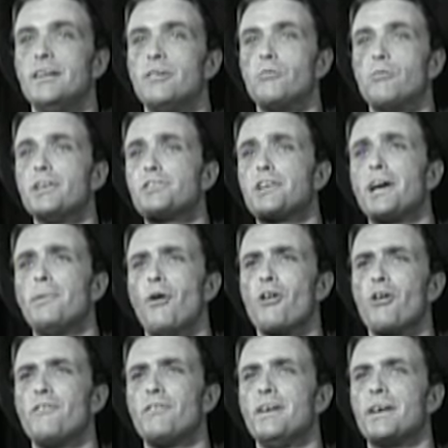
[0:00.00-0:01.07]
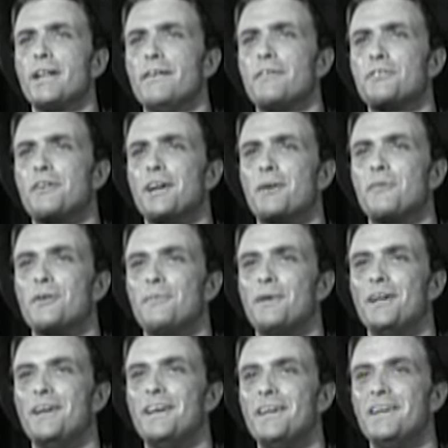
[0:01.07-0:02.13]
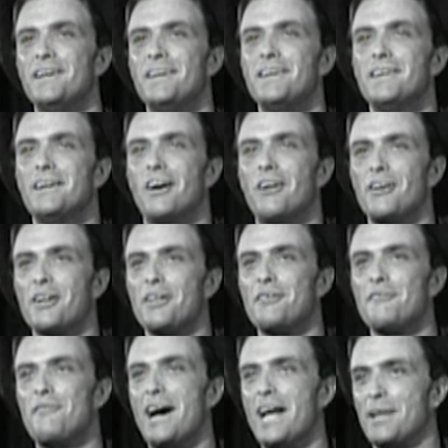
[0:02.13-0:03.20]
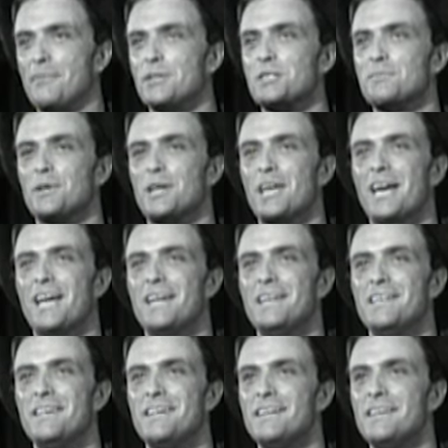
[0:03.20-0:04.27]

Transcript: Why don't you come on over here and have a drink with me? I already invited Mr. McCain.